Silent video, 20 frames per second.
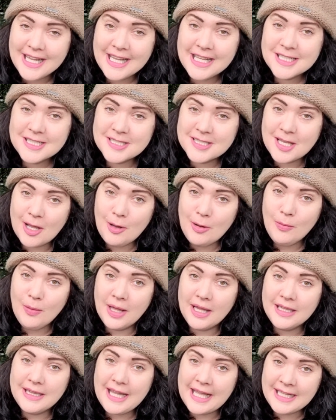So
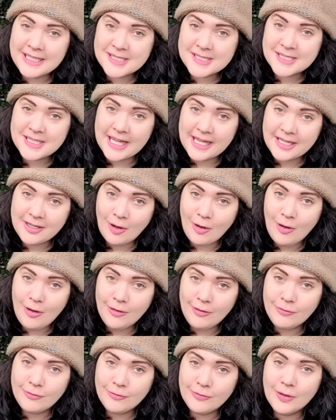let's kick
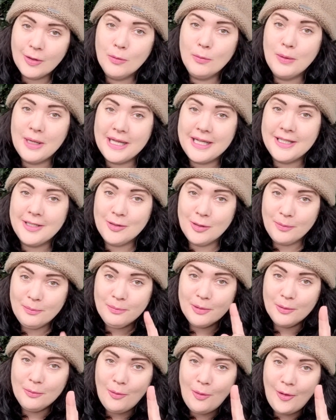off with
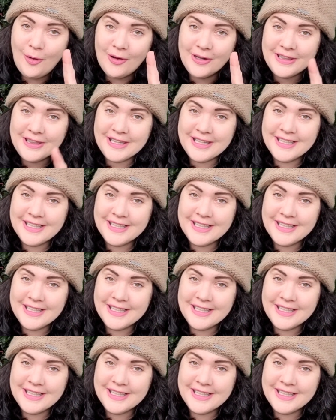number 1,